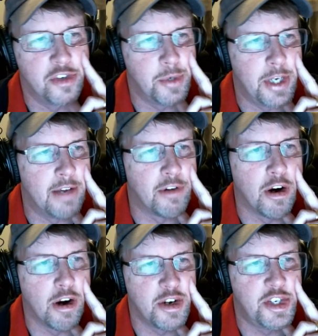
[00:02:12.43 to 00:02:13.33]
we have
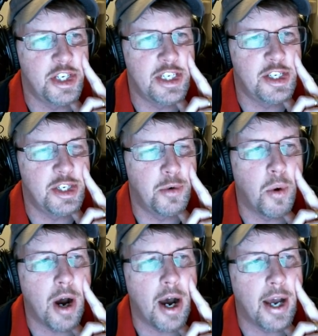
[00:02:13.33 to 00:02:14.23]

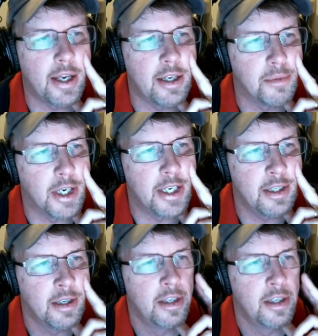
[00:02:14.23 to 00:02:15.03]
RTTY, right,